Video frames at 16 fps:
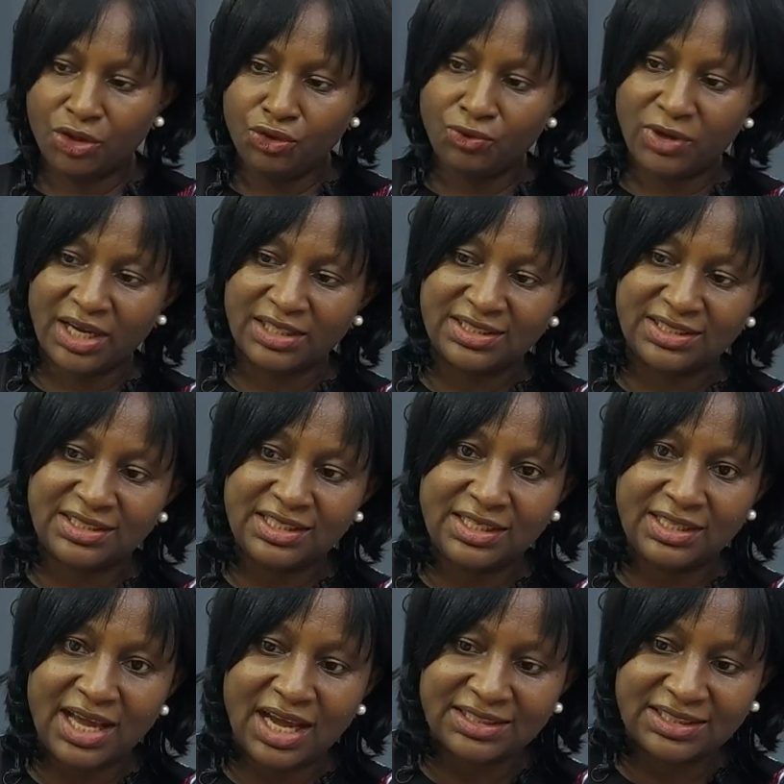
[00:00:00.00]
You can see
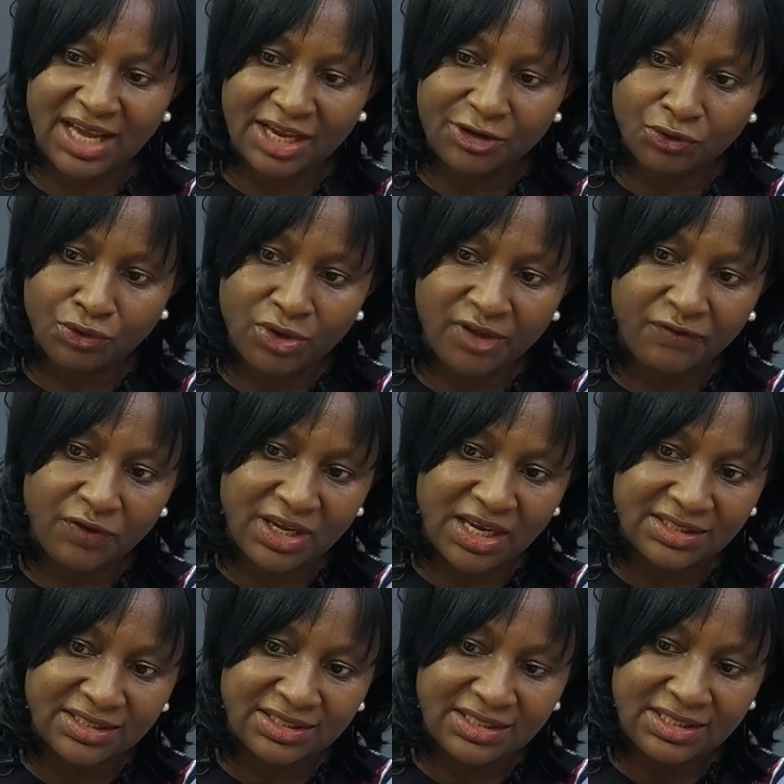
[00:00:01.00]
that. I don't know if you can
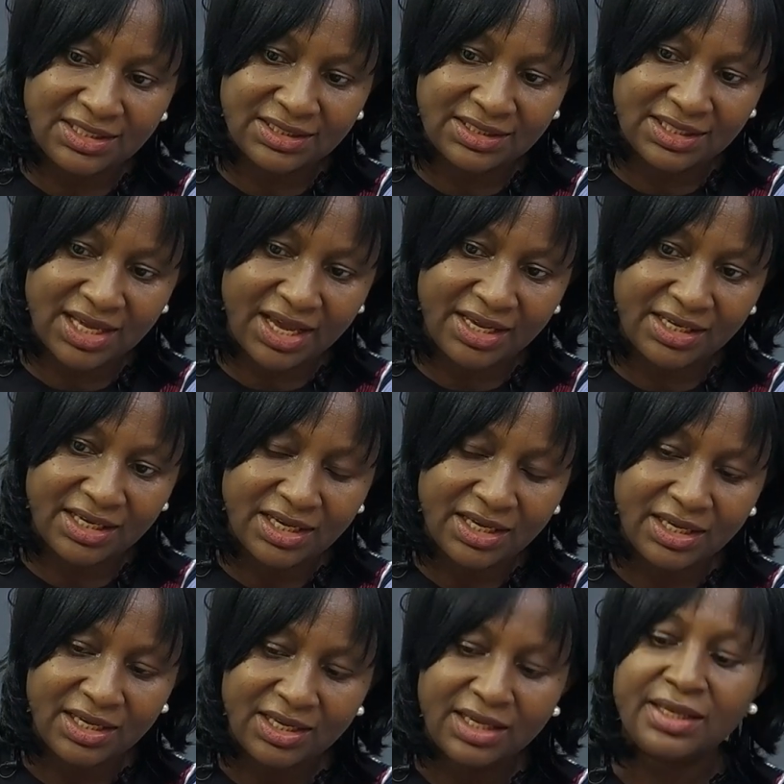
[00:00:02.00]
see inside.
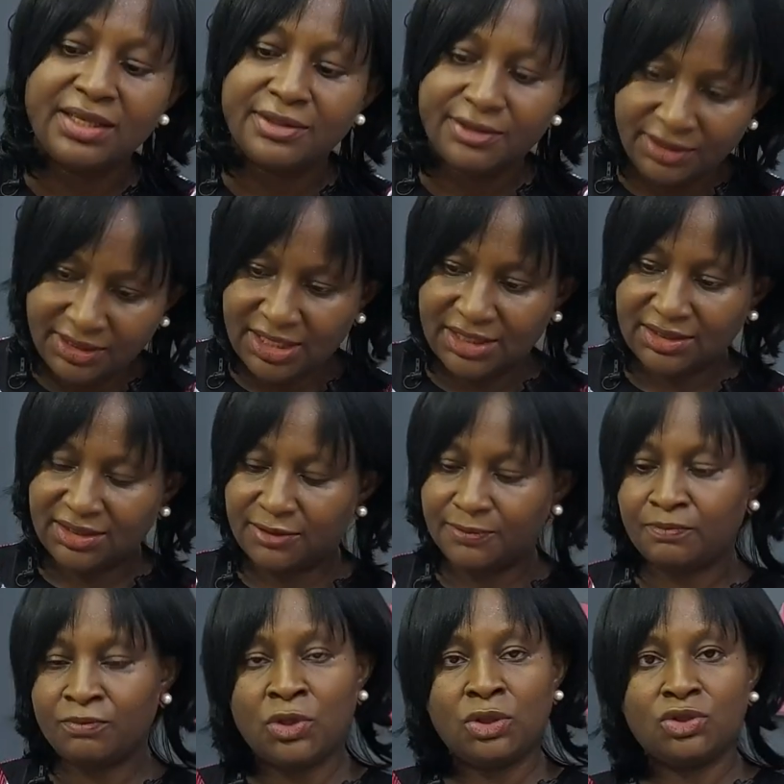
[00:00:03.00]
Yes.
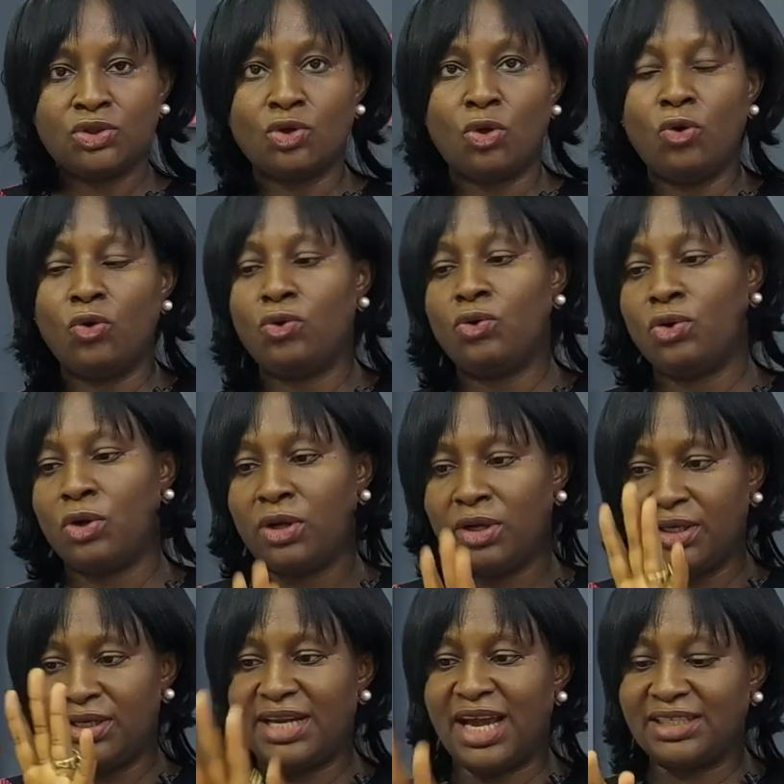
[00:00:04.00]
So
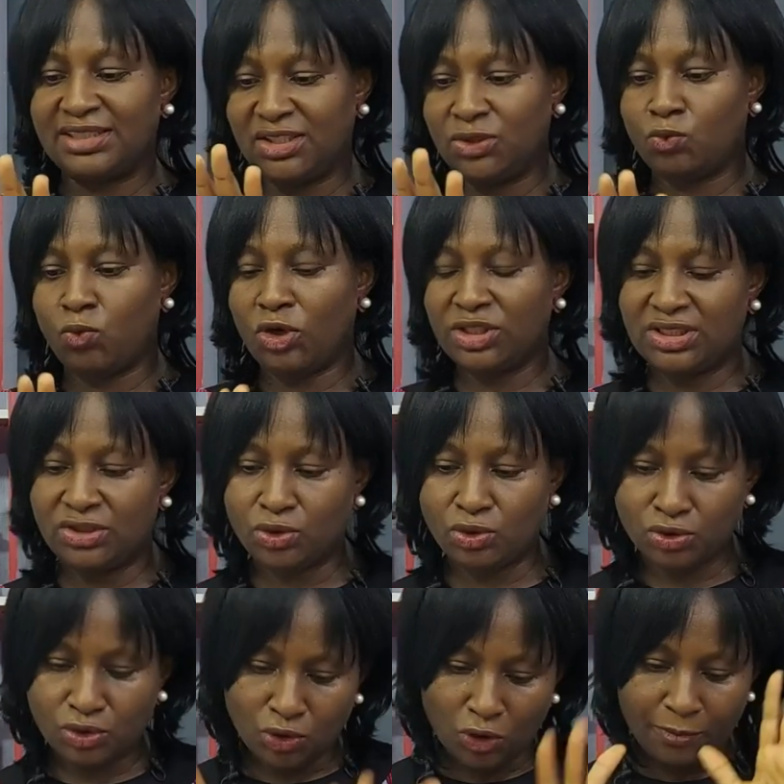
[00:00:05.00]
that is what is
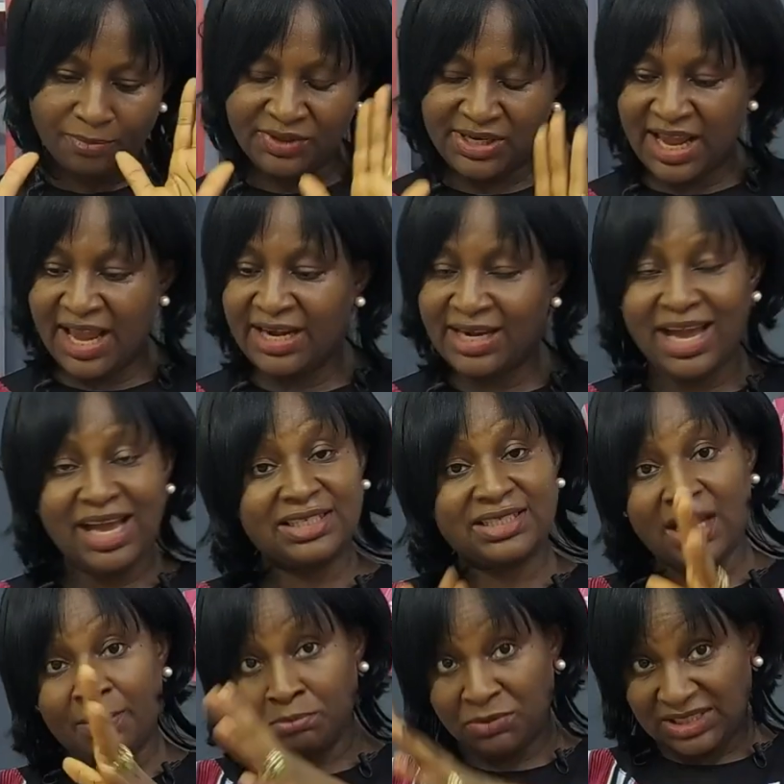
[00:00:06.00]
on top. Then, as
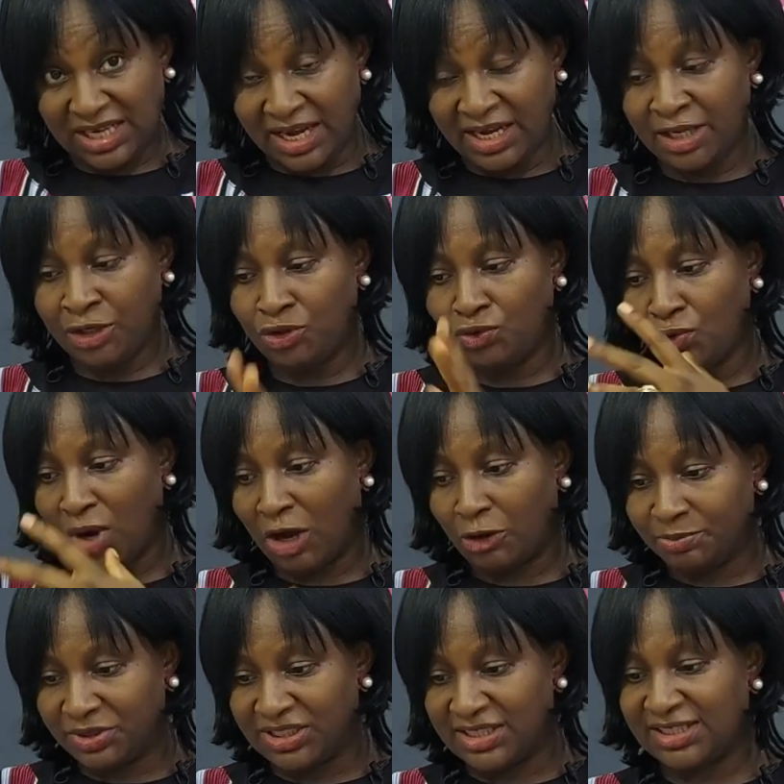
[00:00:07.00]
I'm telling you, I'll
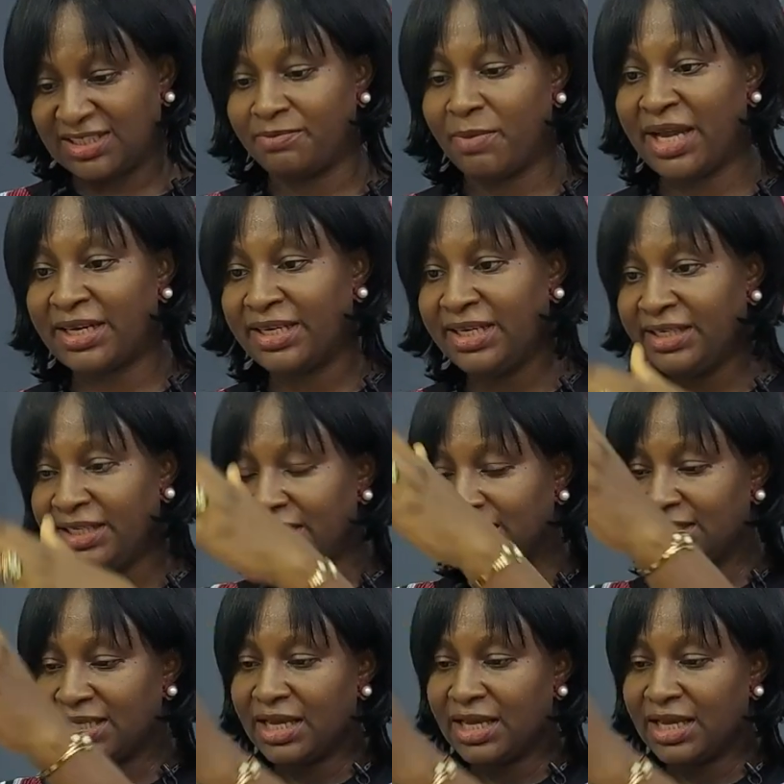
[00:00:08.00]
be dismantling it.